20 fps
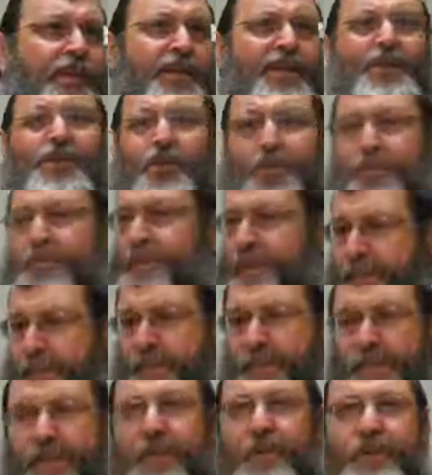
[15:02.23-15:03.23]
the Jewish
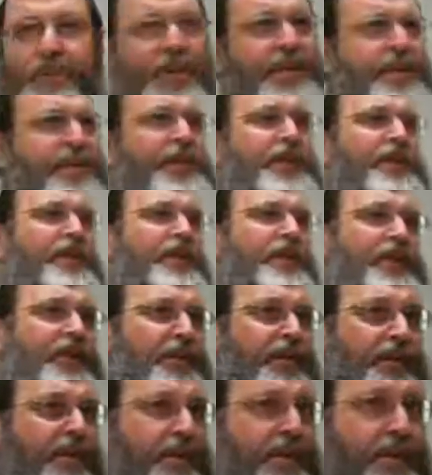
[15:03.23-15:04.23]
people, they were busy.
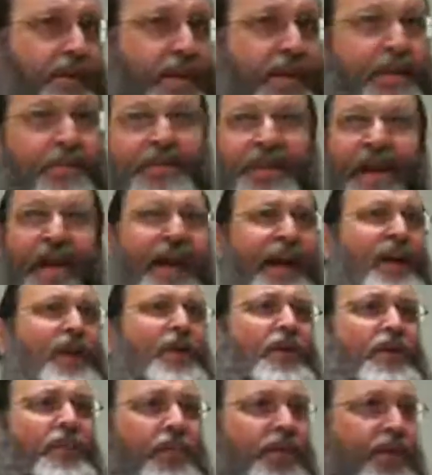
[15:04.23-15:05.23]
They leave now?
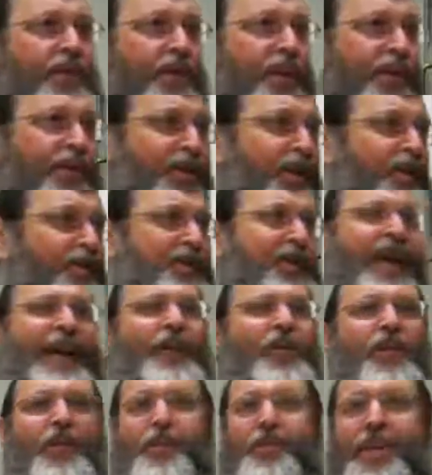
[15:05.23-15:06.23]
You know what's
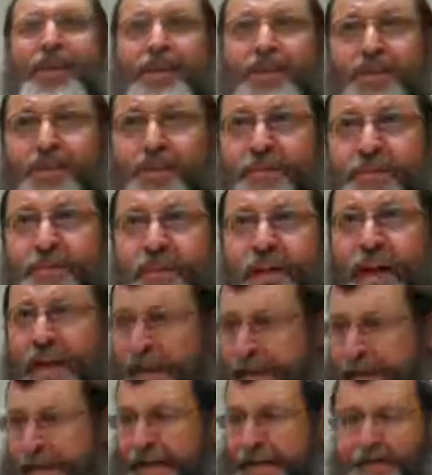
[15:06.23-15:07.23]
lying on the beach? How
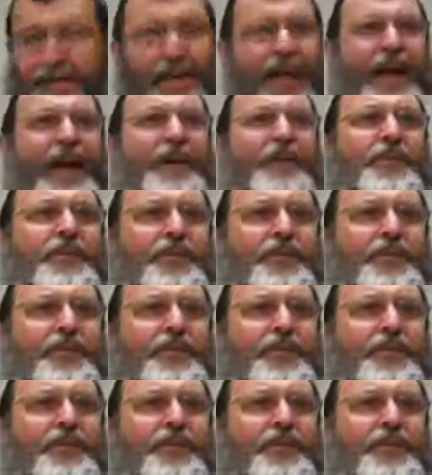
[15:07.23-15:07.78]
can I leave now?